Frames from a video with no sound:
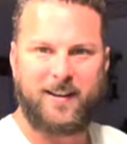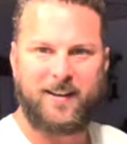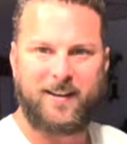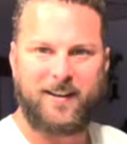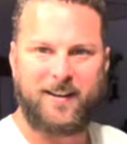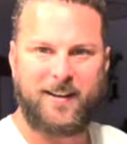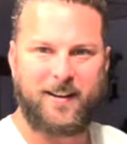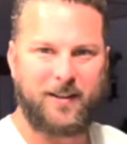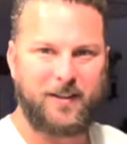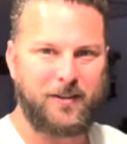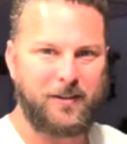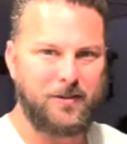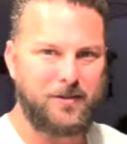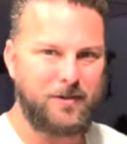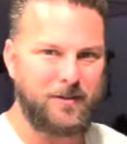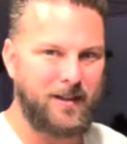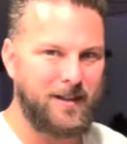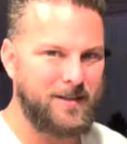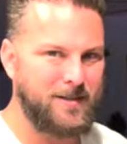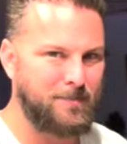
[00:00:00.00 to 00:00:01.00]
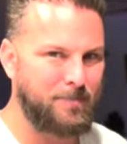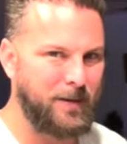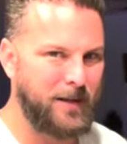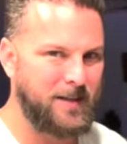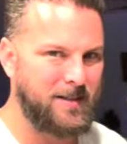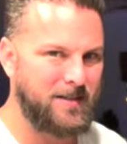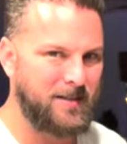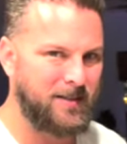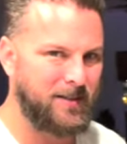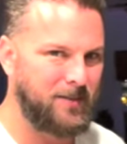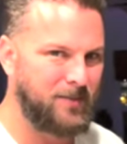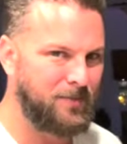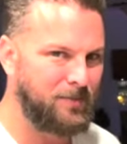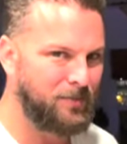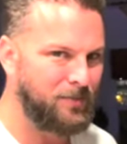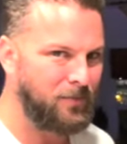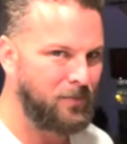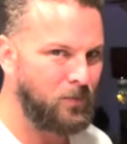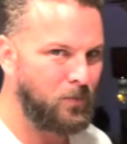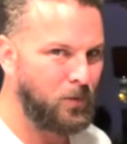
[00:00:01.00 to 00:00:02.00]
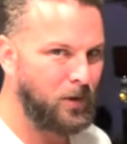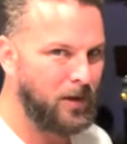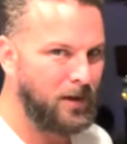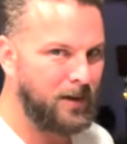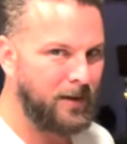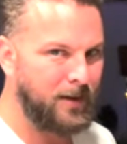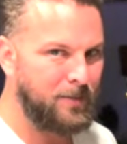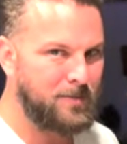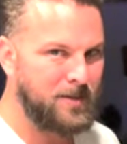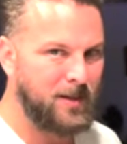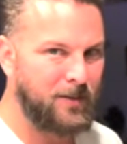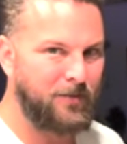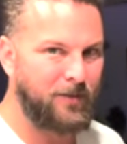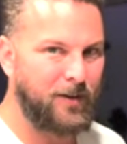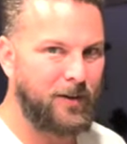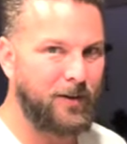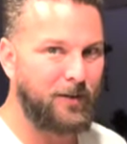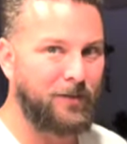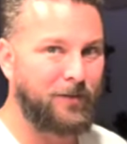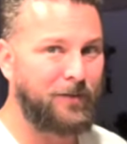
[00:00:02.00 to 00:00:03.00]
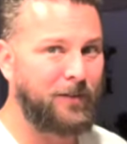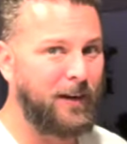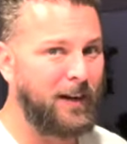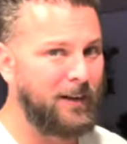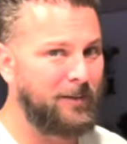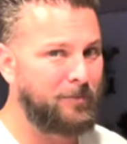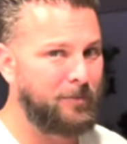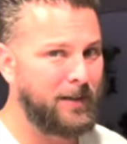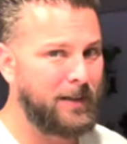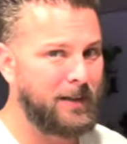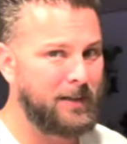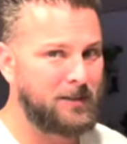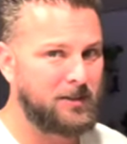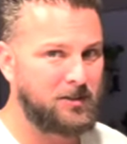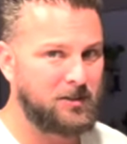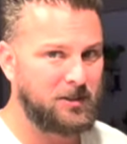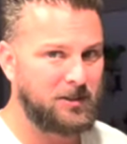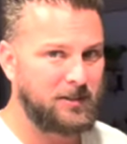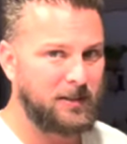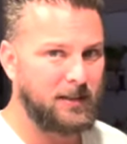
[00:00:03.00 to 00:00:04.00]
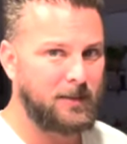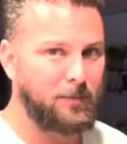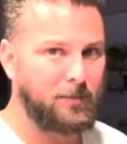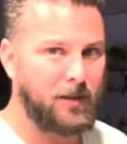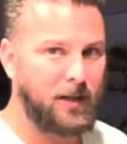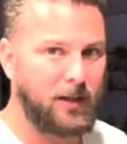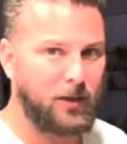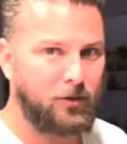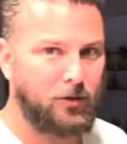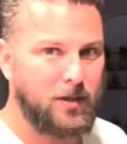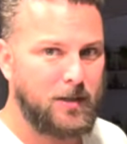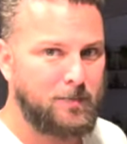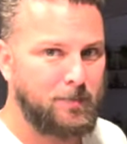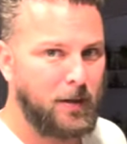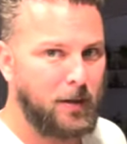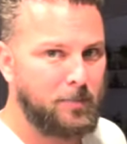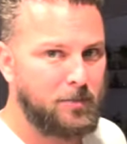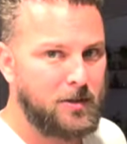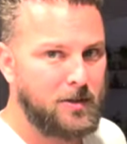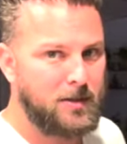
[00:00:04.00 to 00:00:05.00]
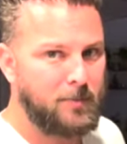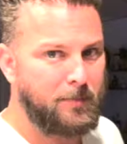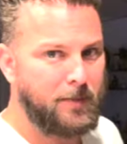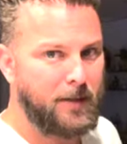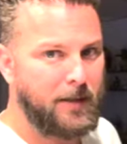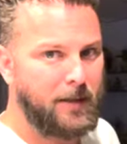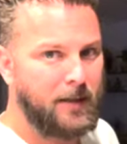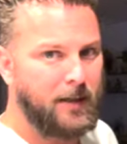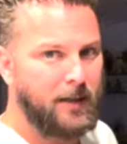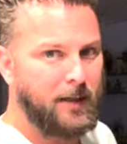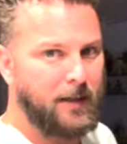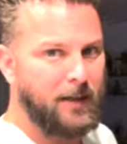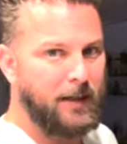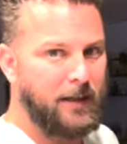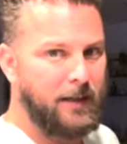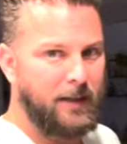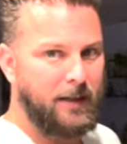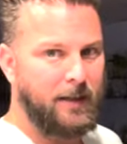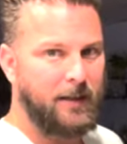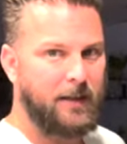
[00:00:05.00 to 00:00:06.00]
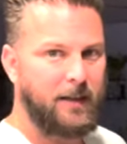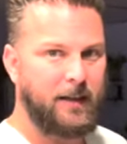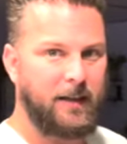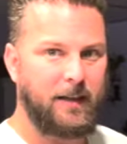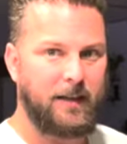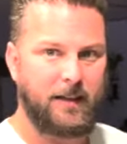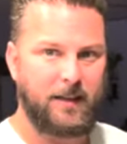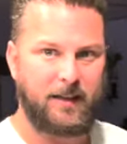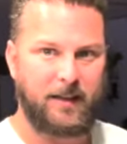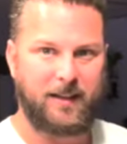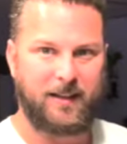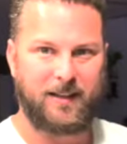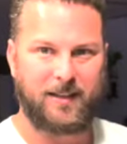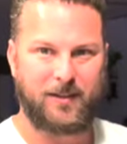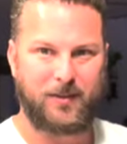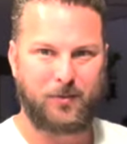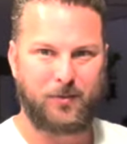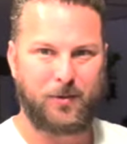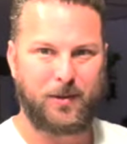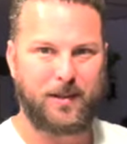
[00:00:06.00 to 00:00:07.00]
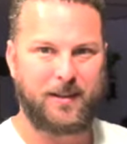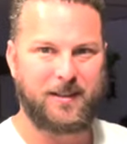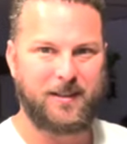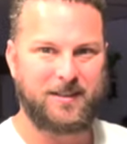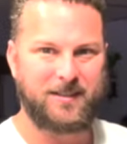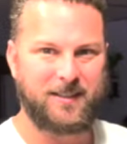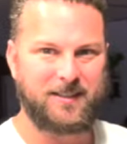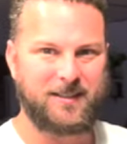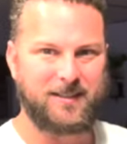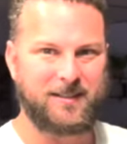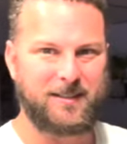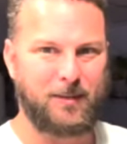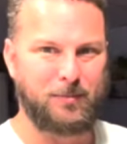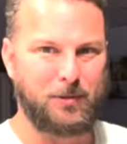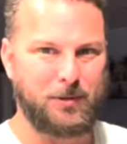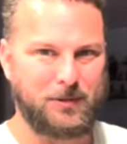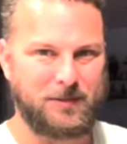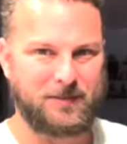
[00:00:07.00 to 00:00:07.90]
now that those are nice and basted, we're gonna let them sit for another 5 minutes, just let them kind of crisp up just a minute, and we'll get these things assembled.